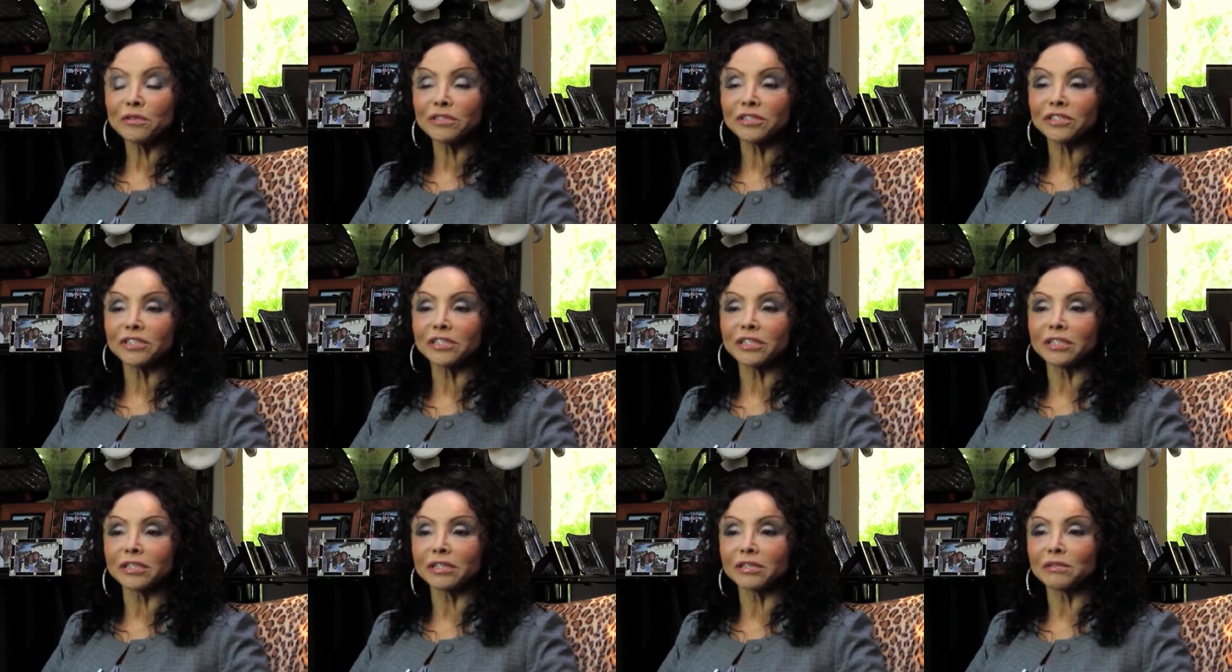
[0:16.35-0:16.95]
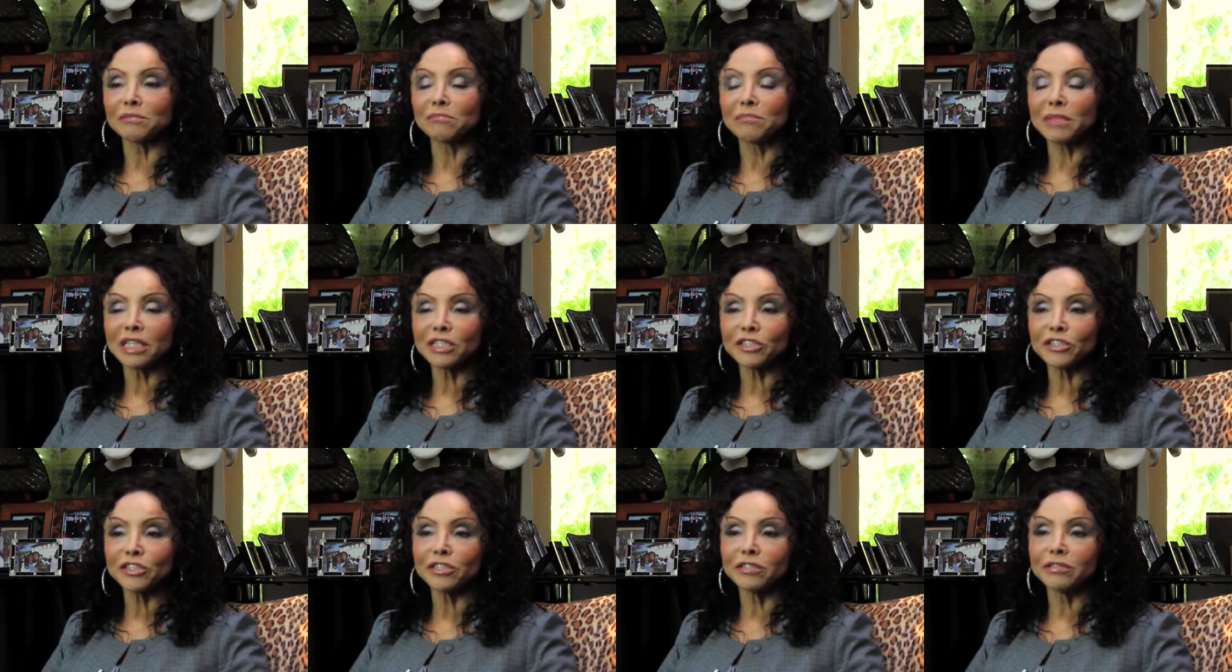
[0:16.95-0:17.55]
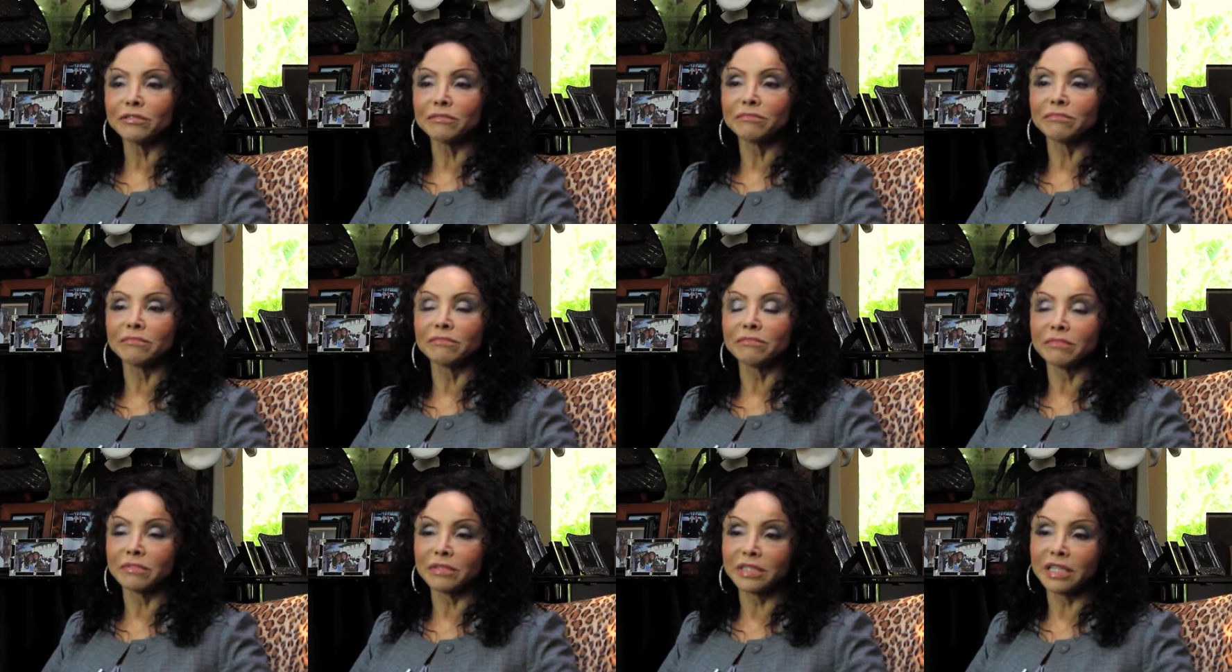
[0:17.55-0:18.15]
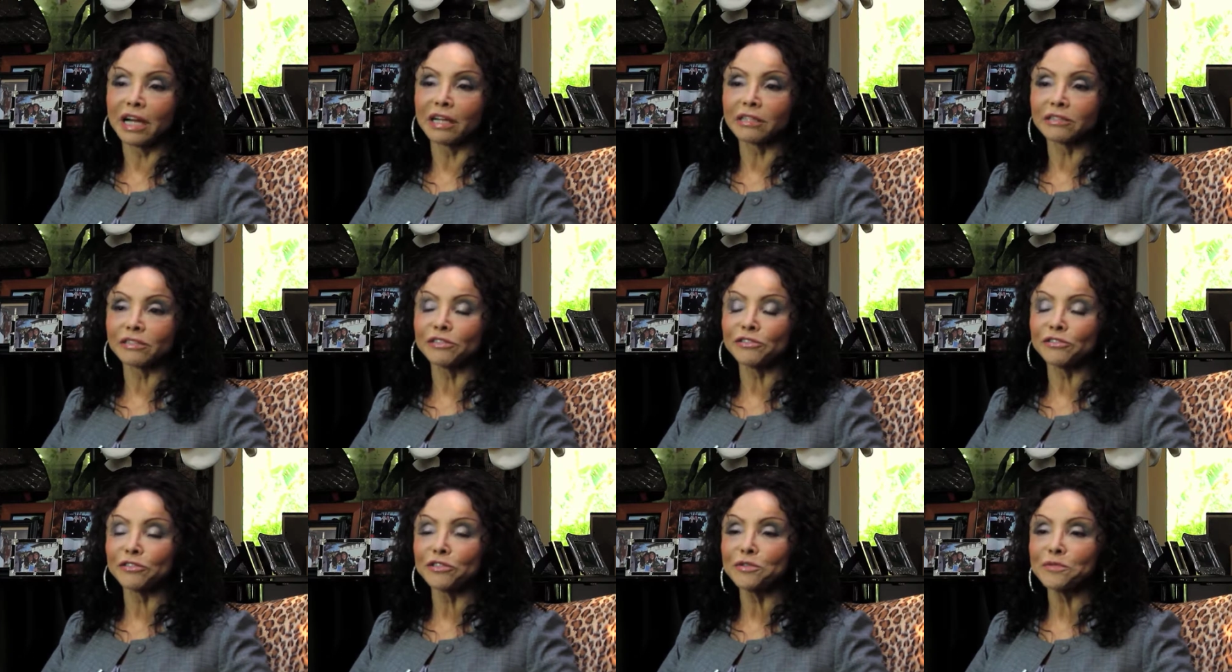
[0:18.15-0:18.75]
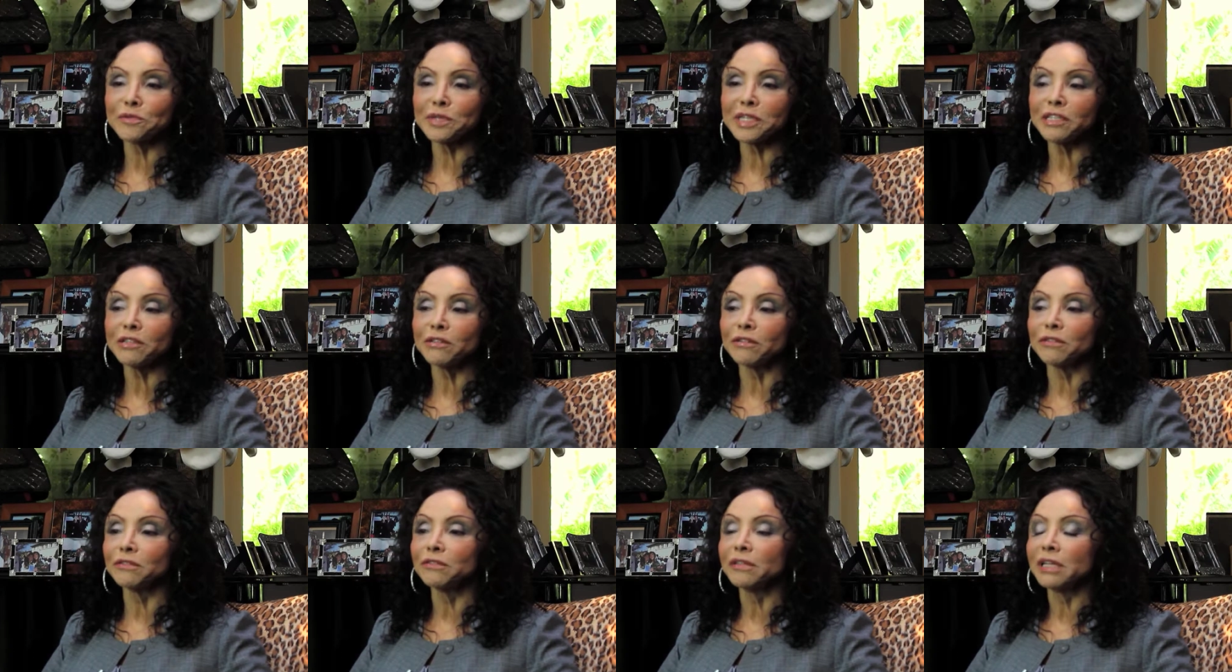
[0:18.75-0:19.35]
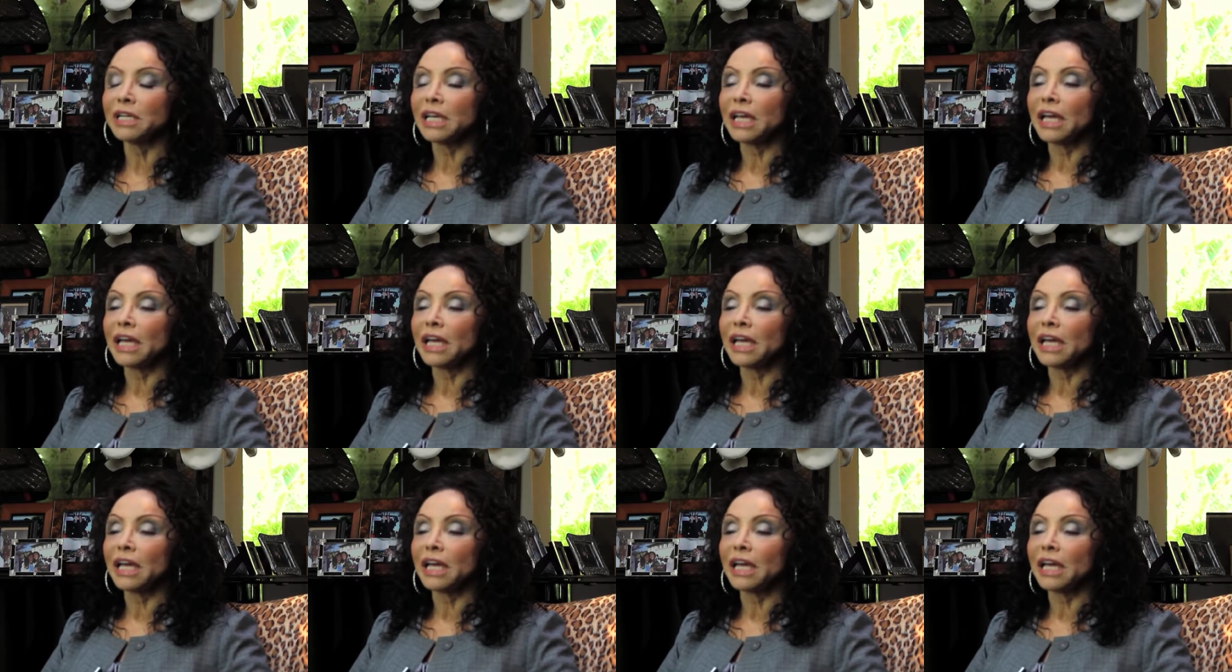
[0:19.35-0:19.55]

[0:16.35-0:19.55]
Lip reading: she mentioned Dr. Terino,